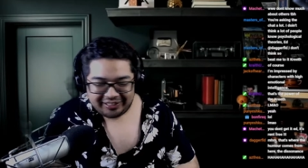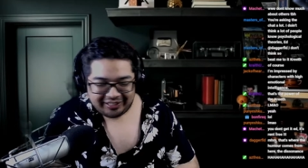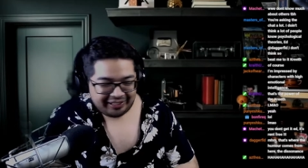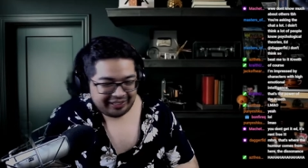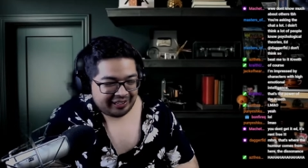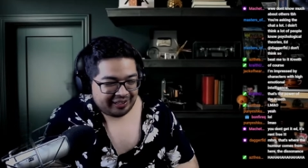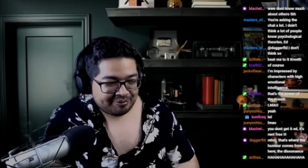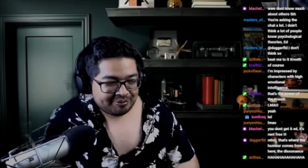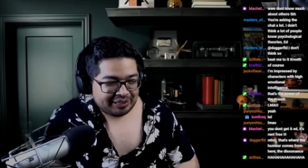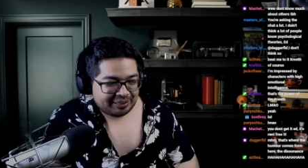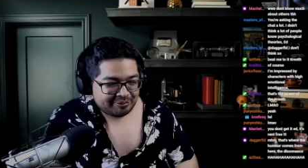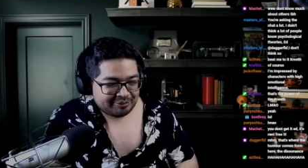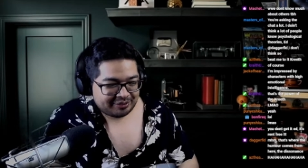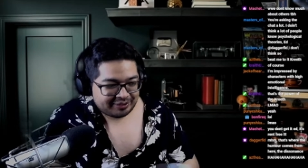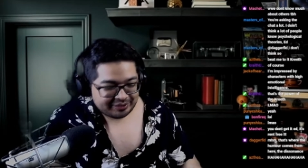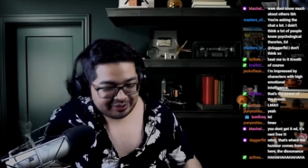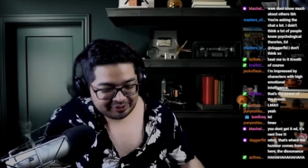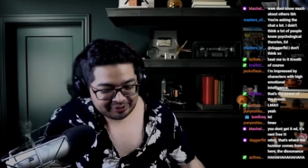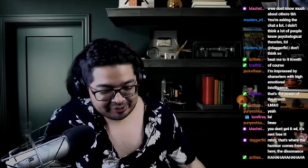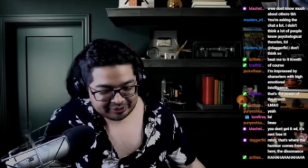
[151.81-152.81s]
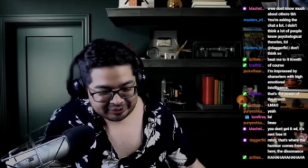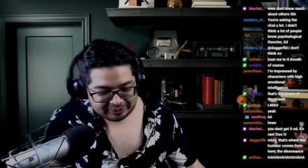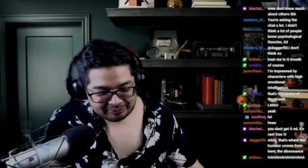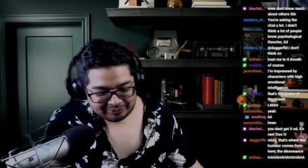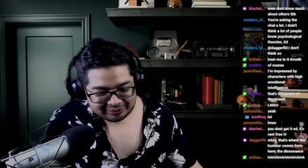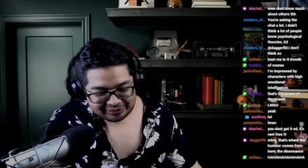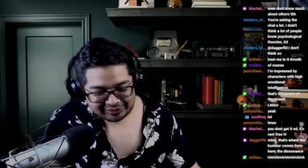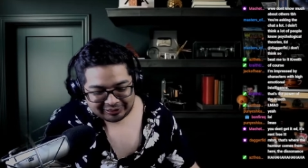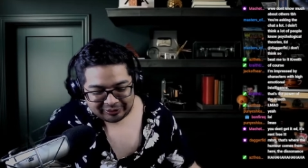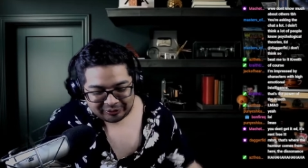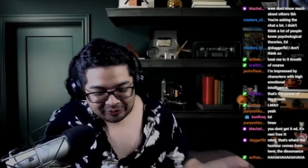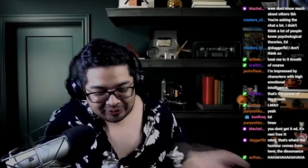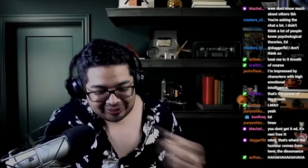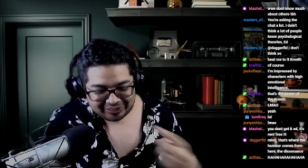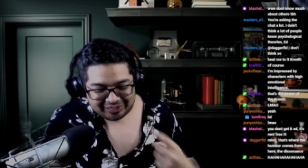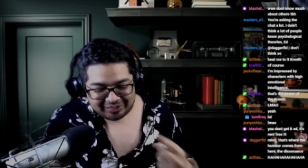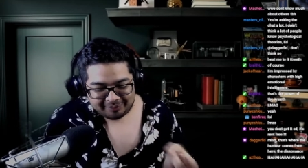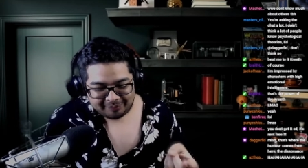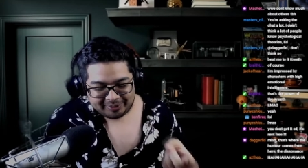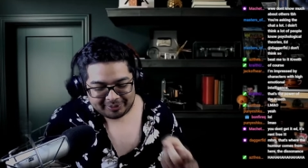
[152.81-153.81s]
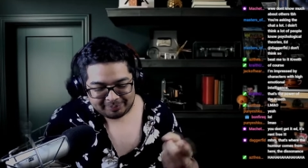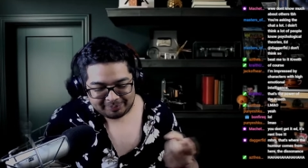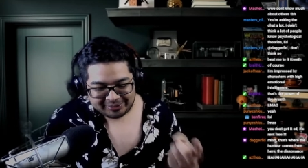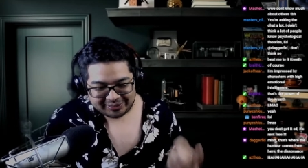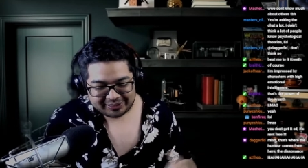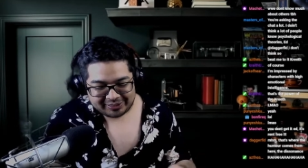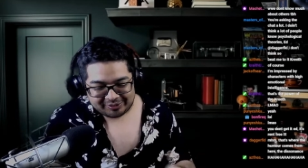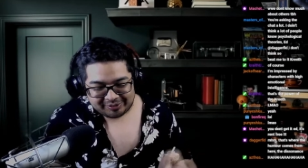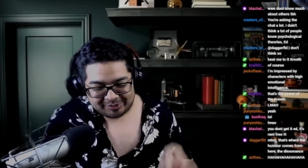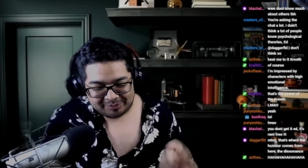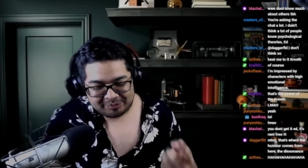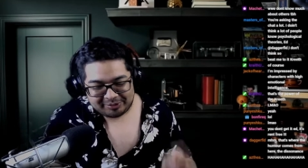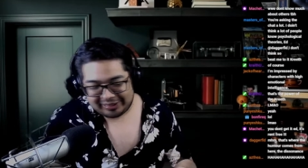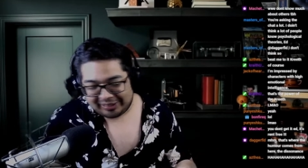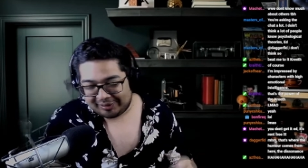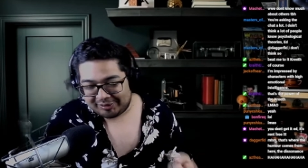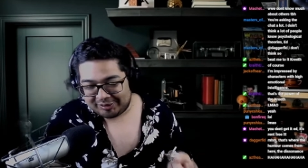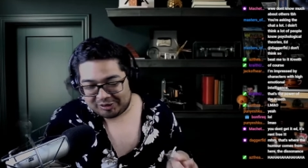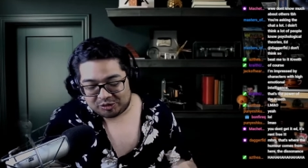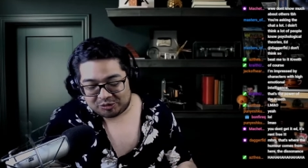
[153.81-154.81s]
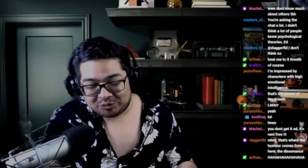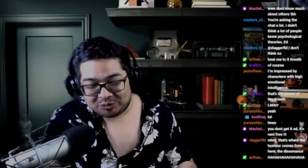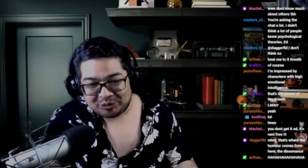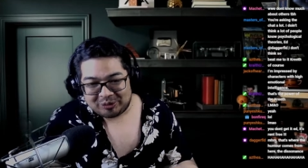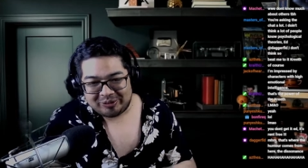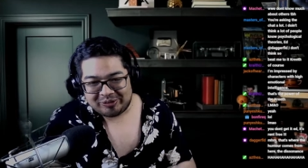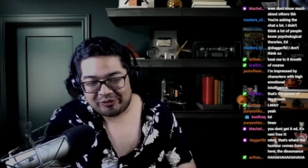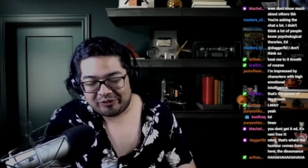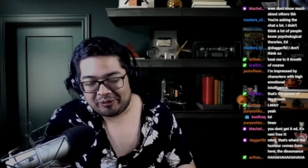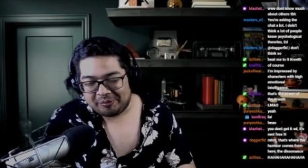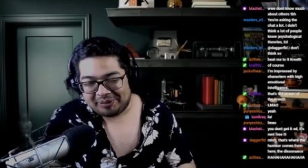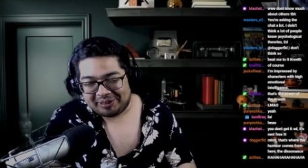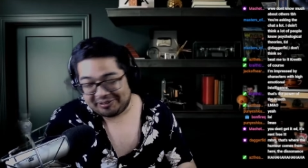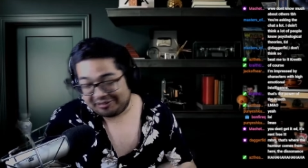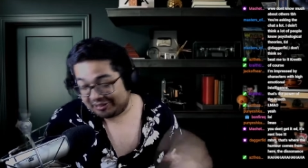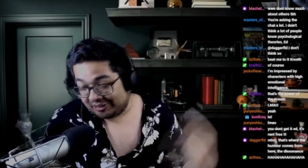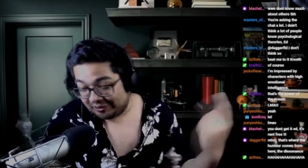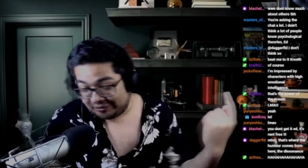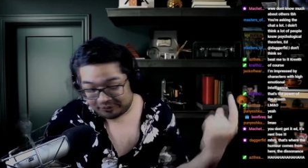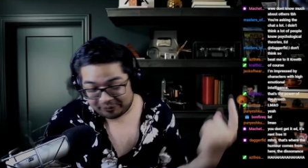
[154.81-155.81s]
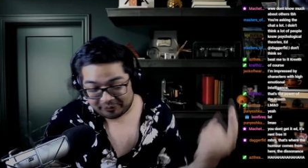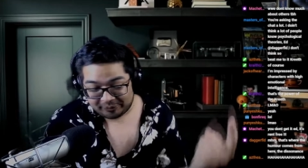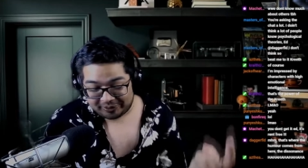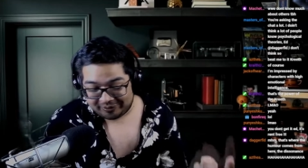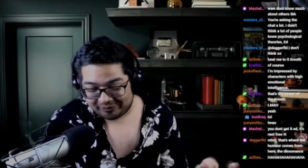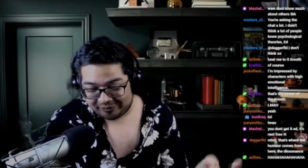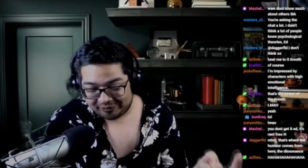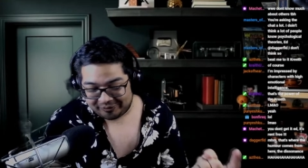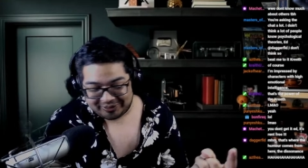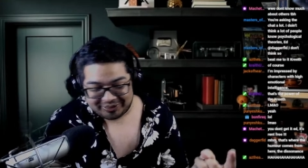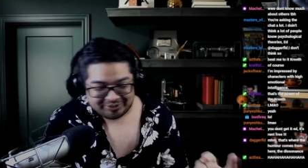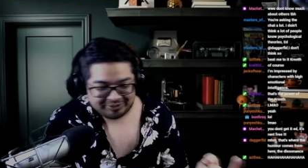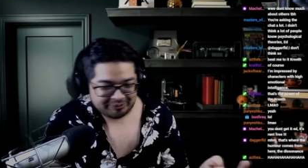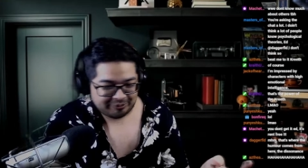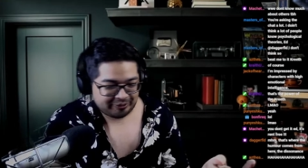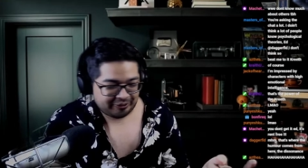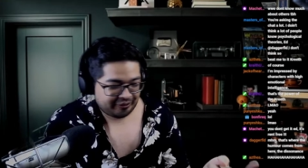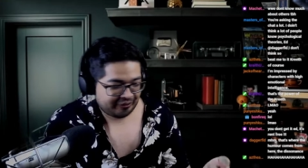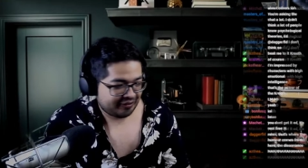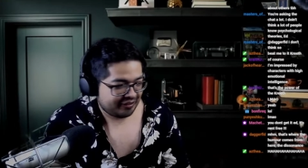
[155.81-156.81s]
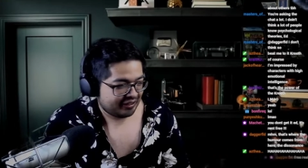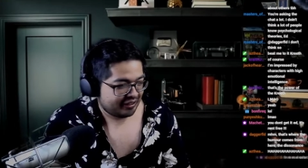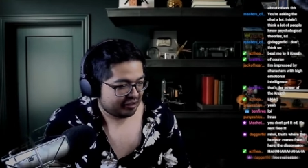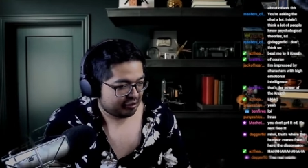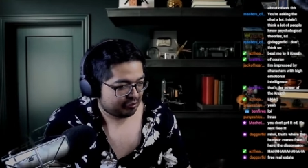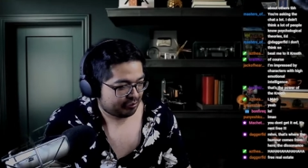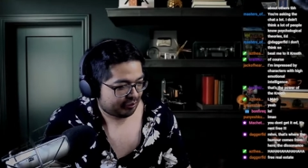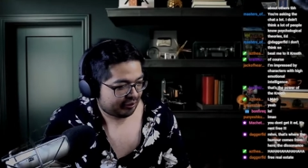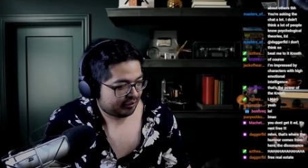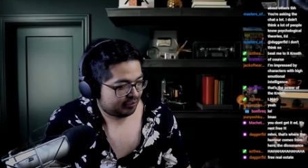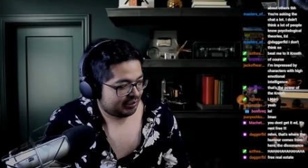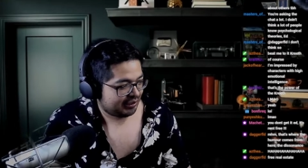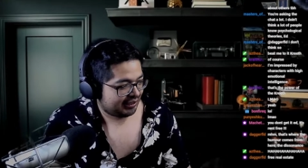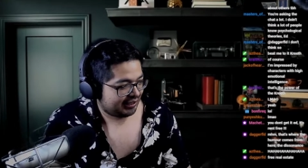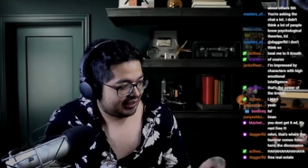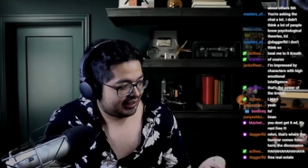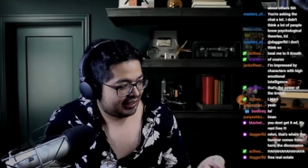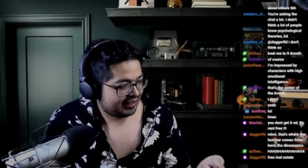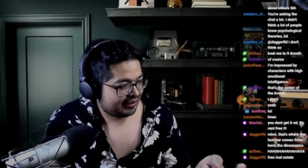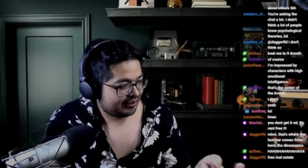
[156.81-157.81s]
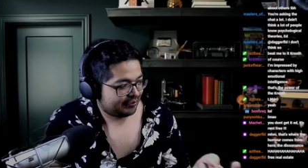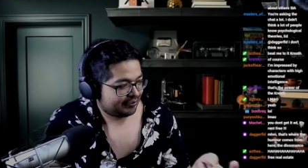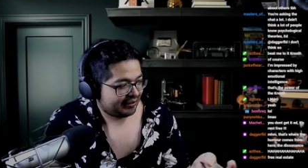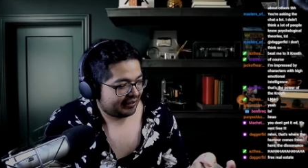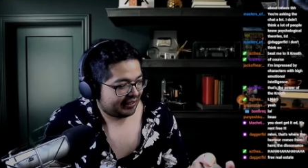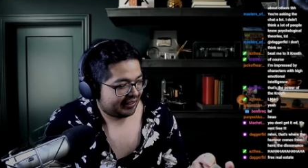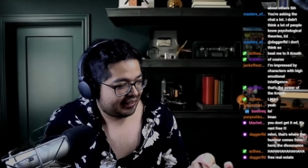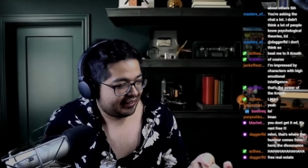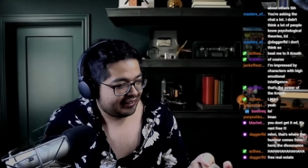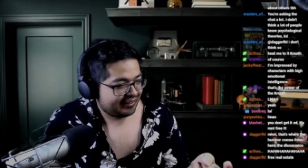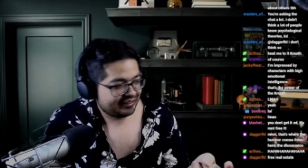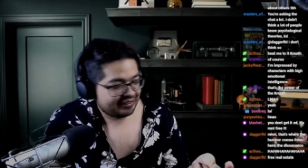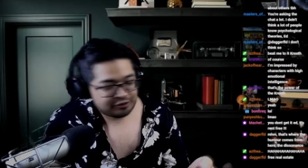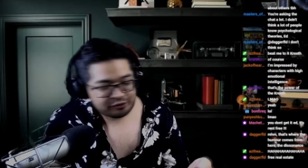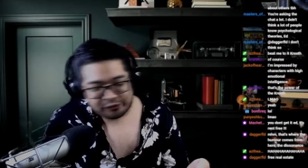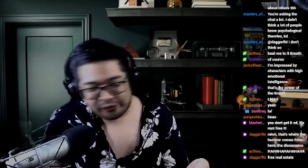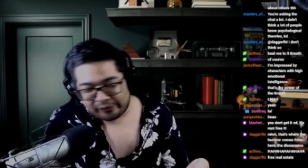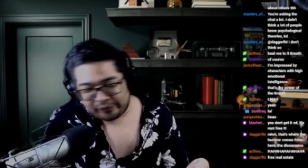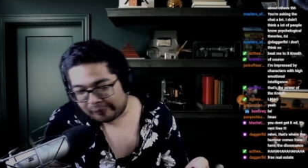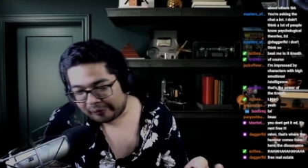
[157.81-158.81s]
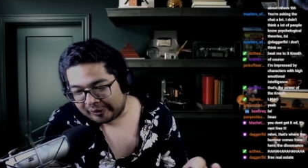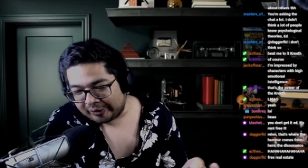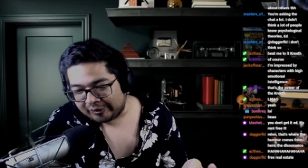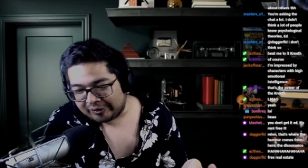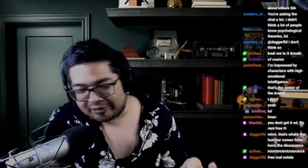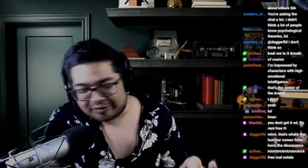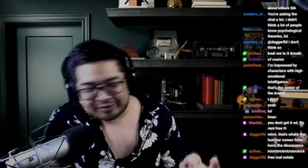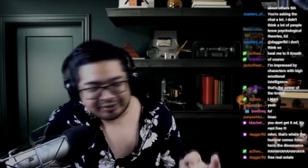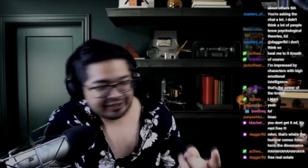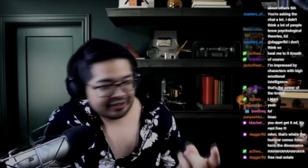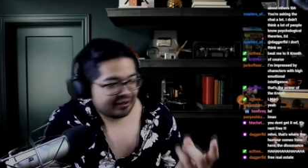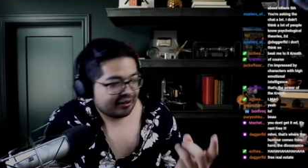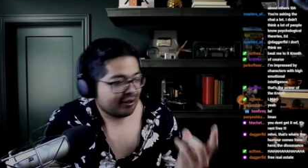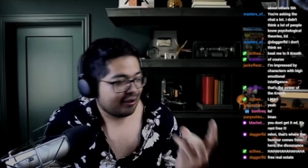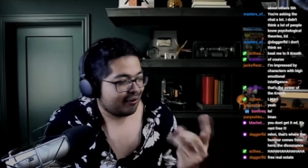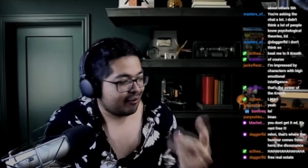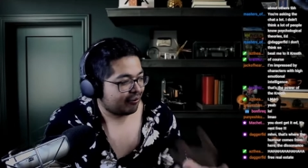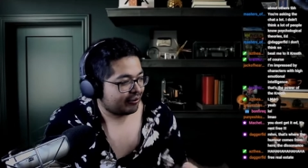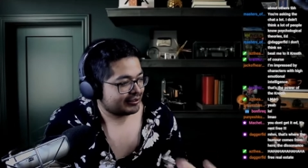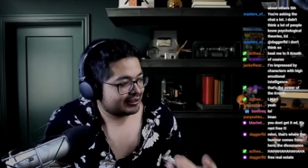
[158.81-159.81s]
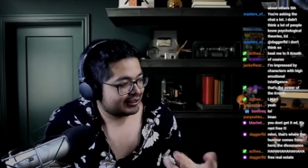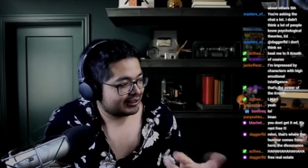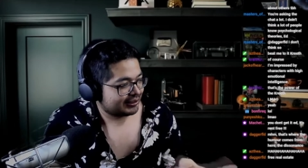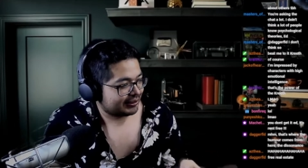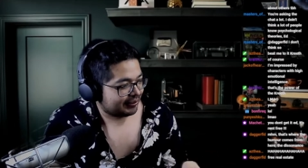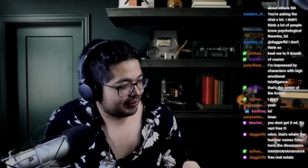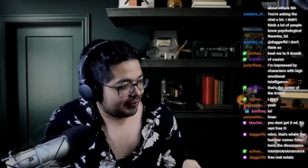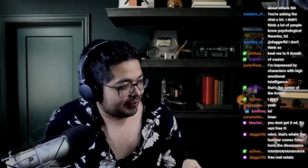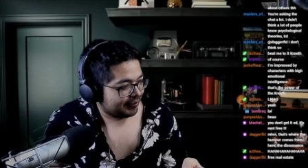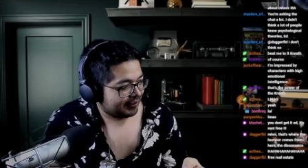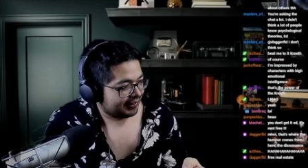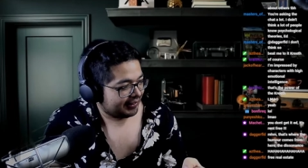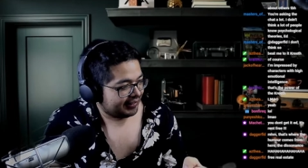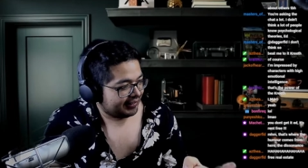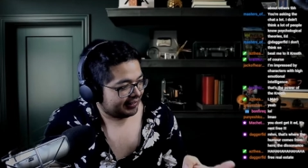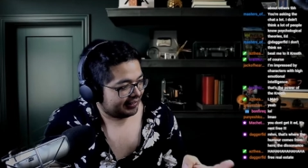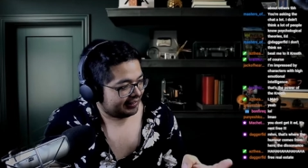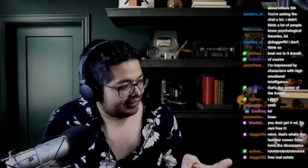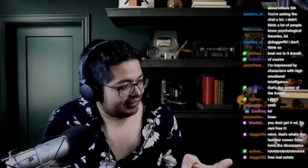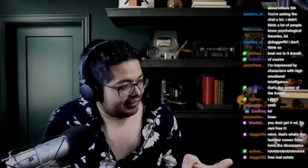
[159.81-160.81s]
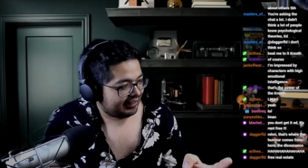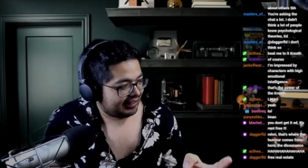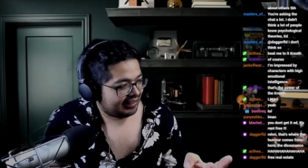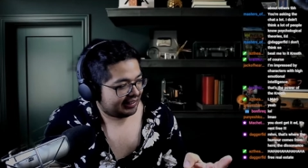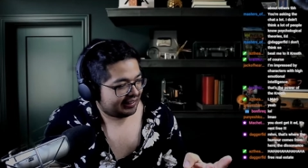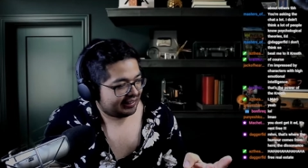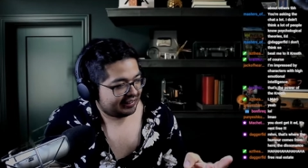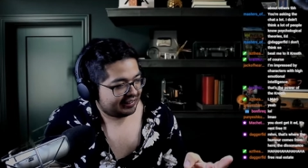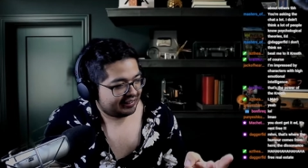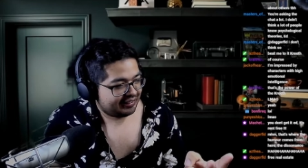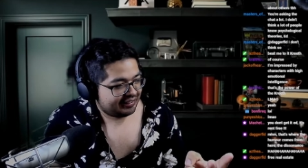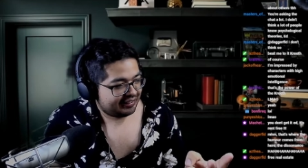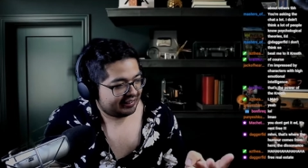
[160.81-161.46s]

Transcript: This is gonna be a little comedy bit that I just ruined for myself for whatever reason. Where it's probably gonna be like, yeah, right, it's free real estate. Or two, like,